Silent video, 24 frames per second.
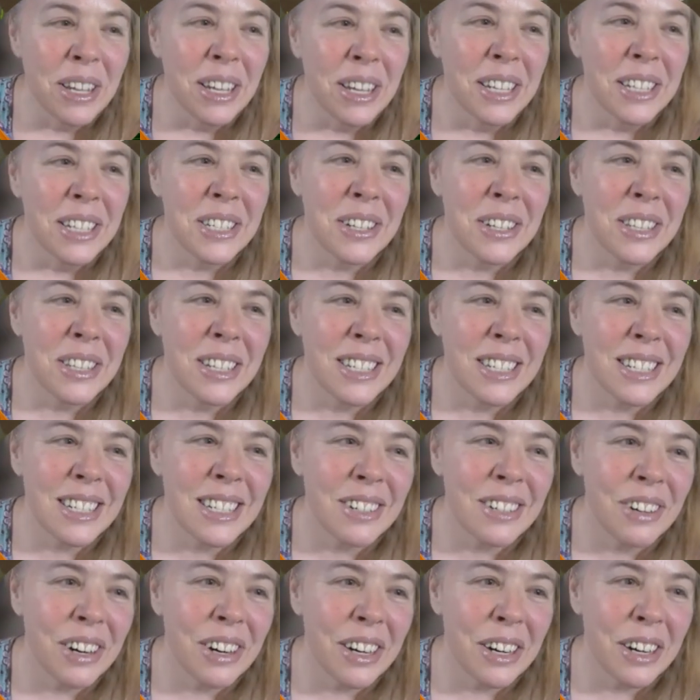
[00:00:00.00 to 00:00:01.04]
So this is a
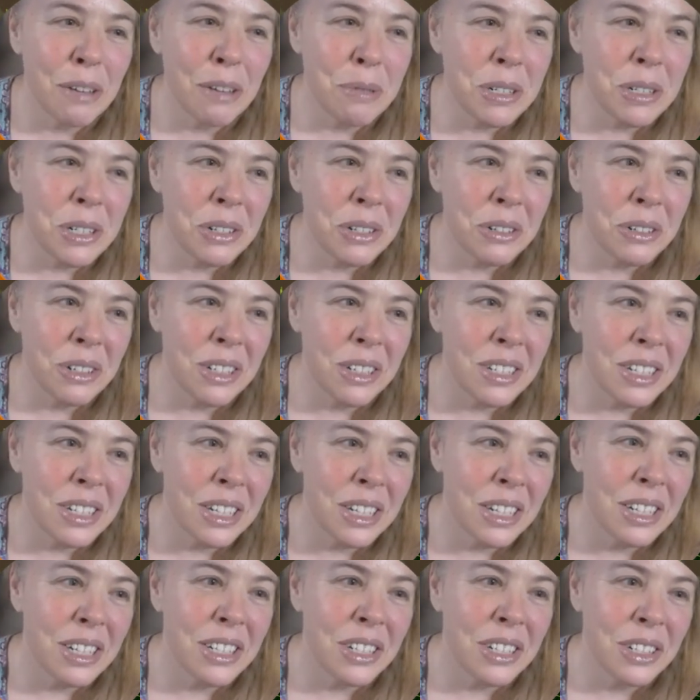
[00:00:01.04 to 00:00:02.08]
great
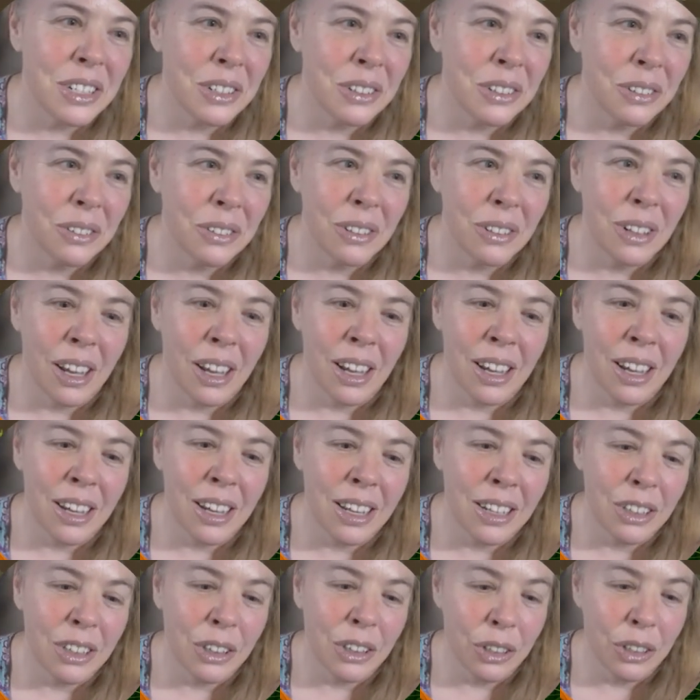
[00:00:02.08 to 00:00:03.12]
opportunity to
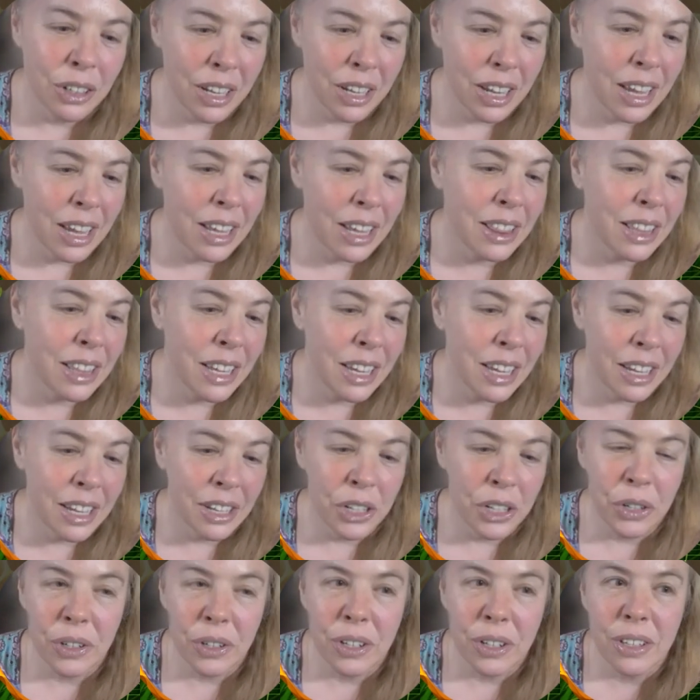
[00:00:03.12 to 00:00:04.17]
look at the
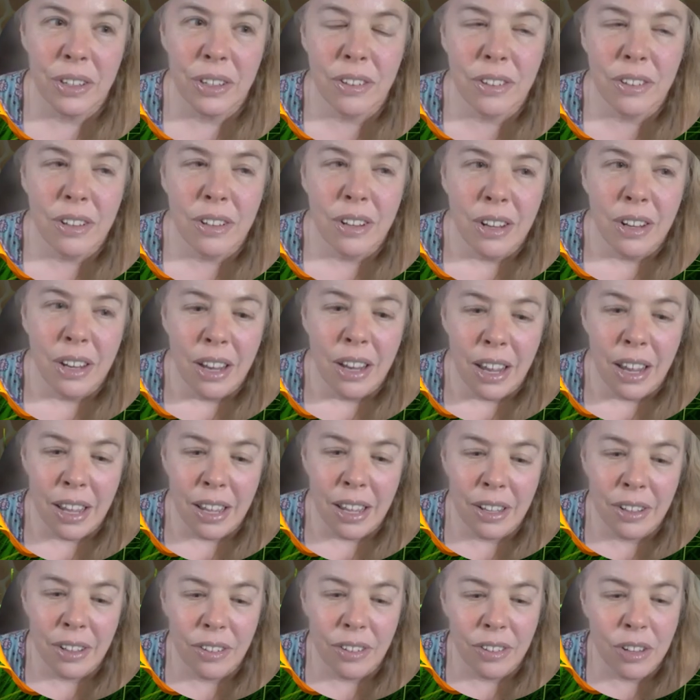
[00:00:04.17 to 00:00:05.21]
entrance
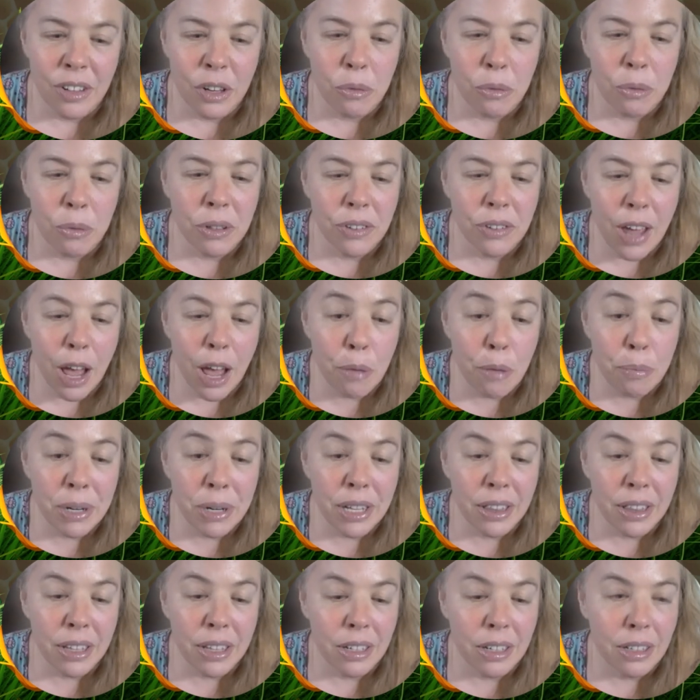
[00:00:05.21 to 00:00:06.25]
and see what's happening
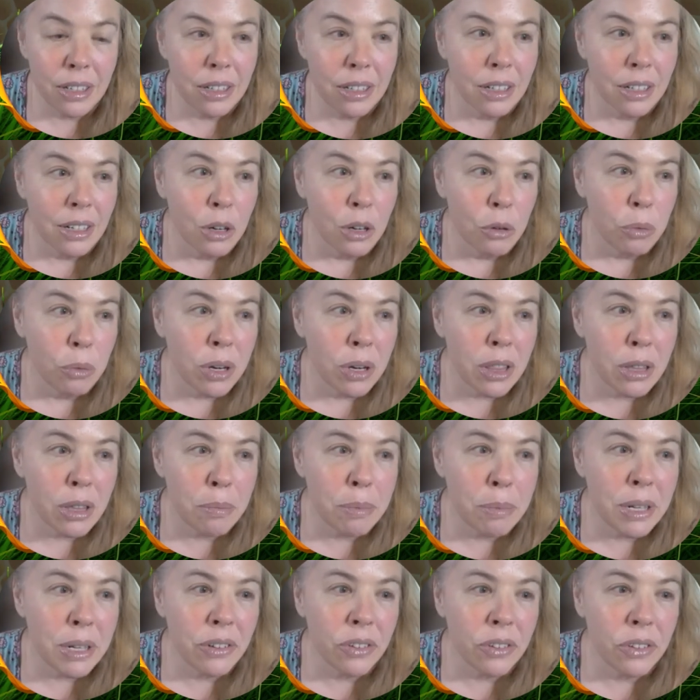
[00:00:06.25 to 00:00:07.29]
there. What are the
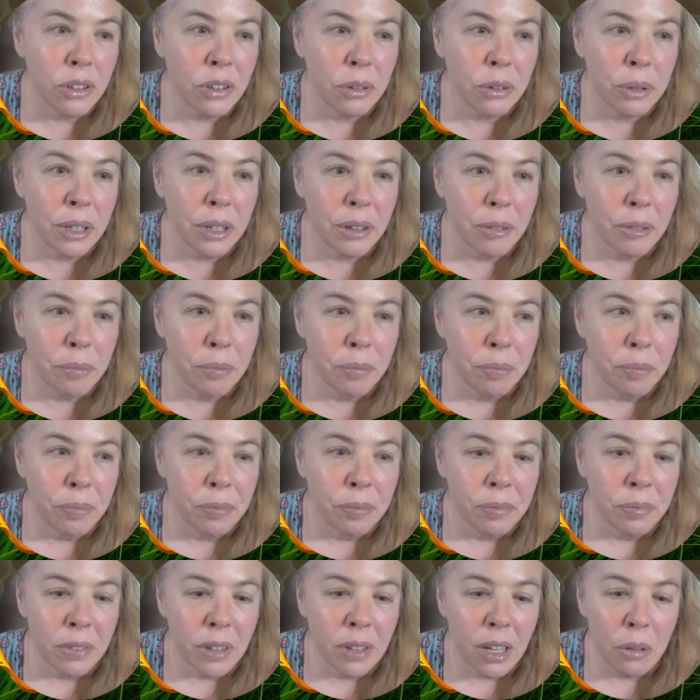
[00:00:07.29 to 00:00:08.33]
bees doing?
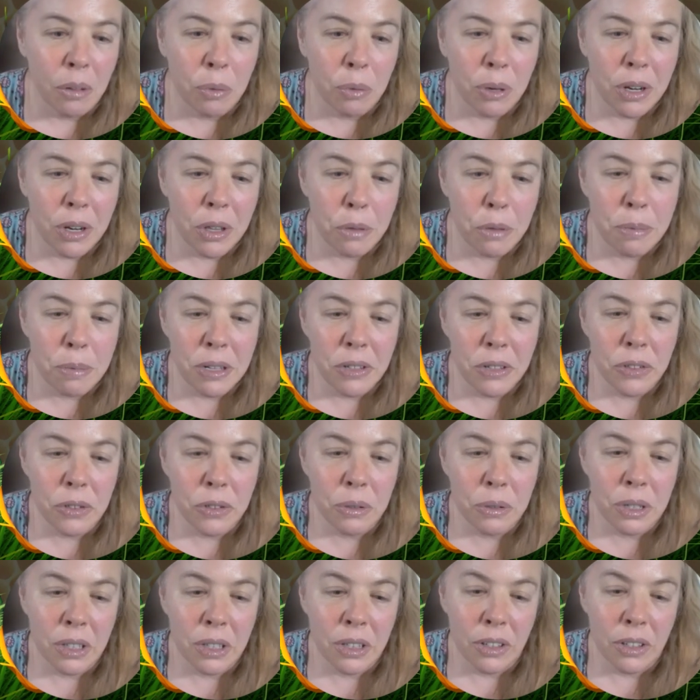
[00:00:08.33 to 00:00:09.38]
What are the bees
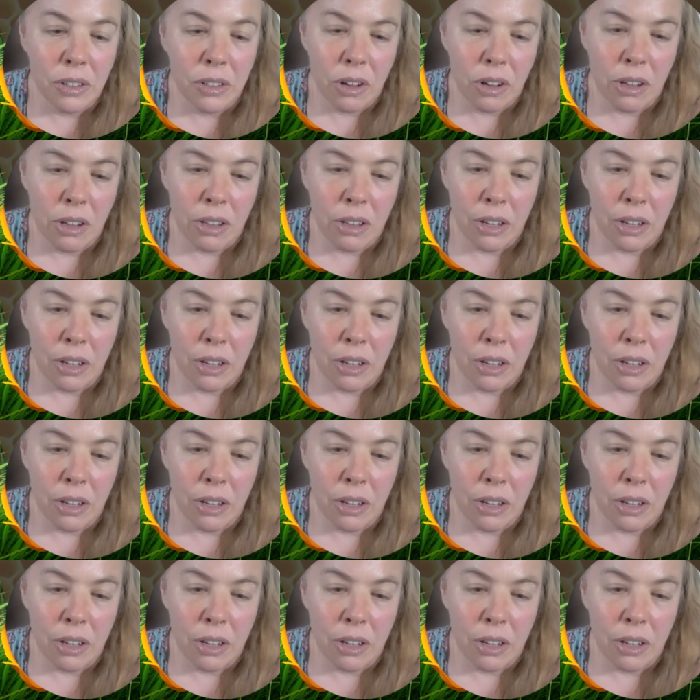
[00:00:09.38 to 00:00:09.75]
doing in this colony